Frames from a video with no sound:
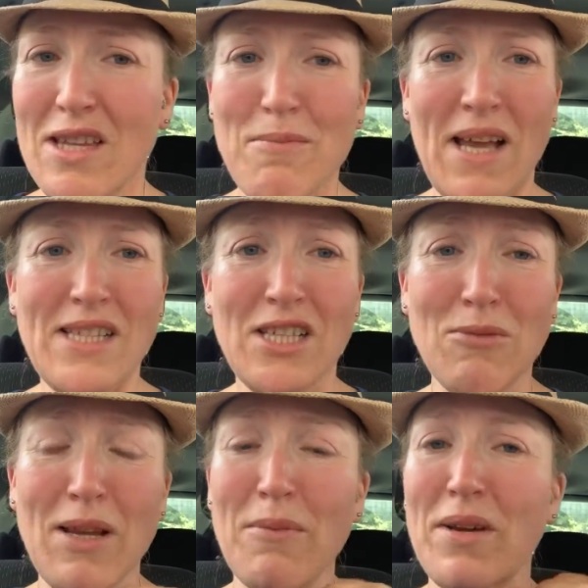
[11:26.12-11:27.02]

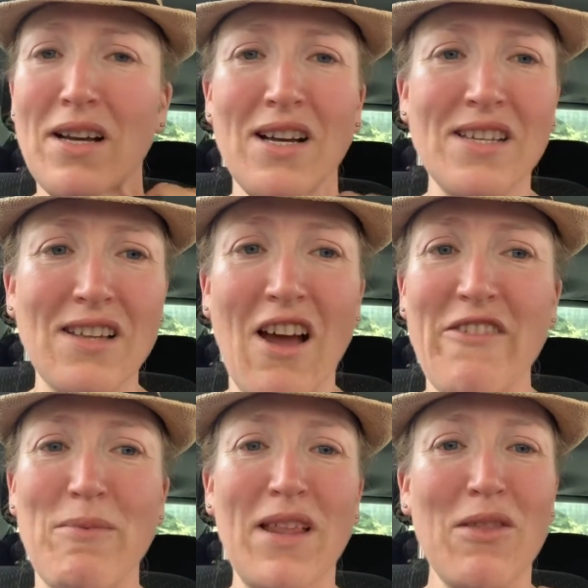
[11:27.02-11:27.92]
message me, because
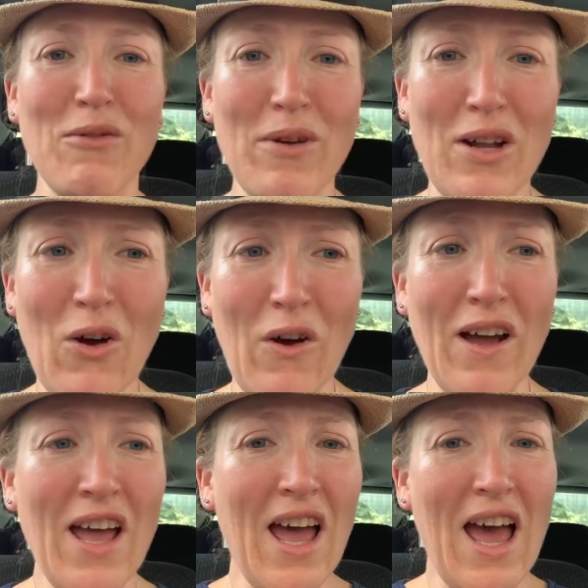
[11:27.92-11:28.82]
I've been through a lot.
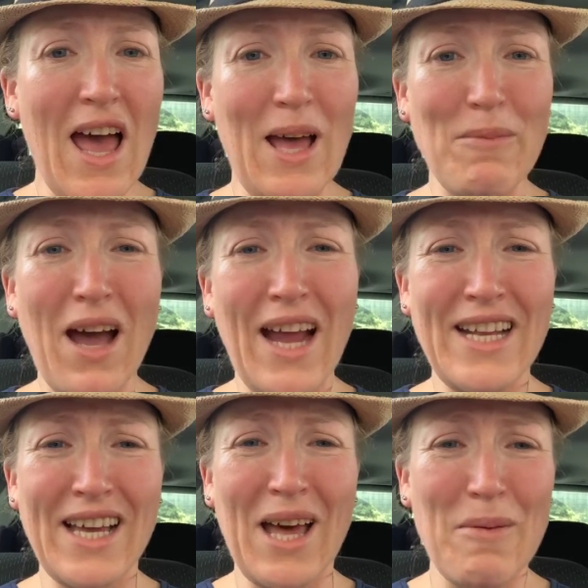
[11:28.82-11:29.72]
Hi,
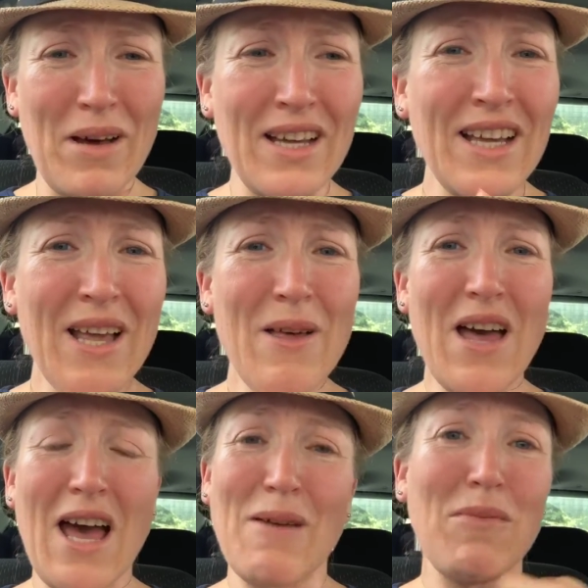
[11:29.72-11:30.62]
Nechama.
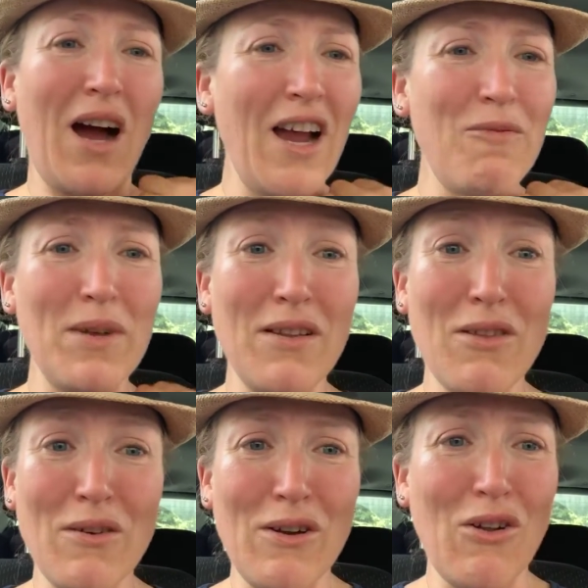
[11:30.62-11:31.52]
I've been
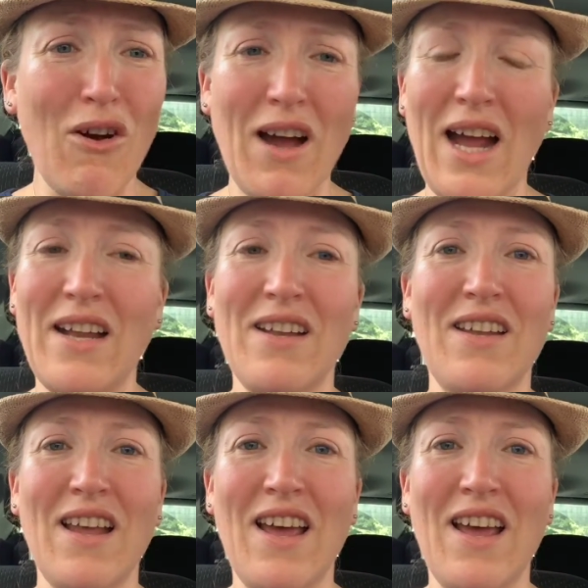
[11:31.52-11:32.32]
through a lot, I'm